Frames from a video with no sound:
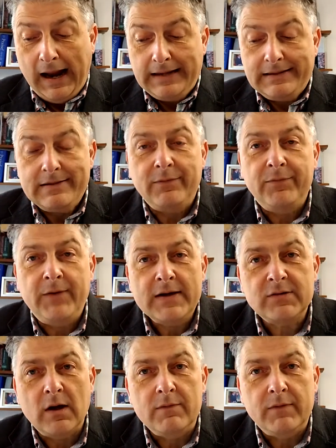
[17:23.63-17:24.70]
and
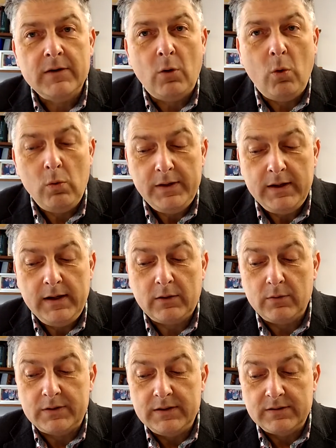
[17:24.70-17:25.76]
confess over it all the
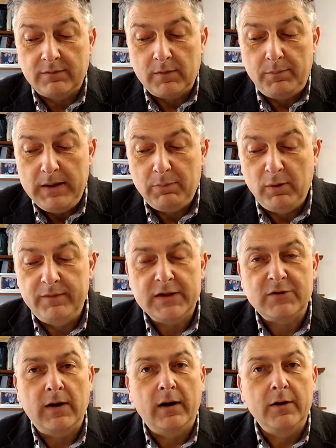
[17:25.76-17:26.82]
iniquities of the people of
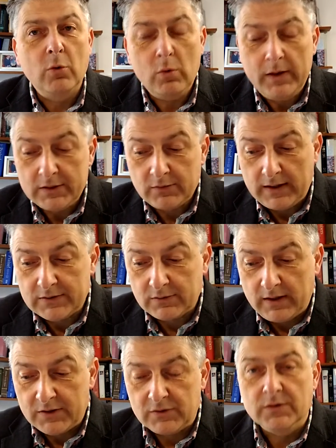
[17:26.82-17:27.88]
Israel and all their
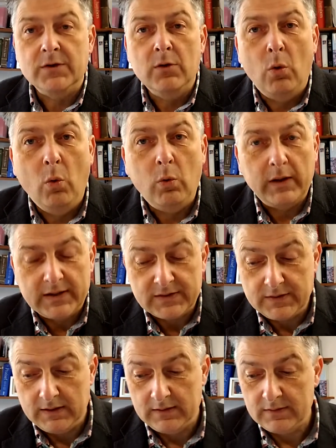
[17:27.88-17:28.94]
transgressions and all their
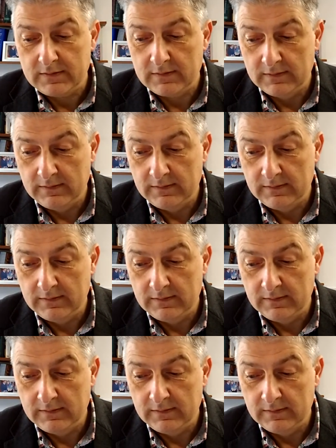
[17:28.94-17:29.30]
sins.